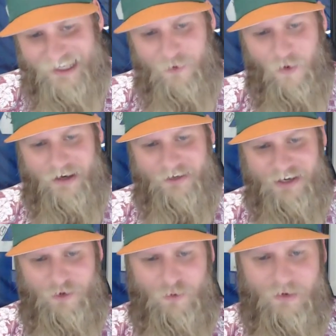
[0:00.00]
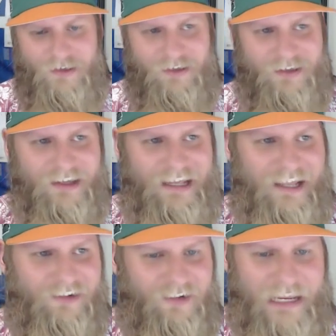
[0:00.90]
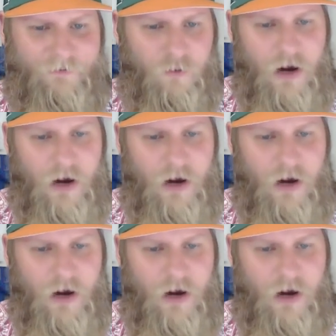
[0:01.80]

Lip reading: thing you want to do is leave a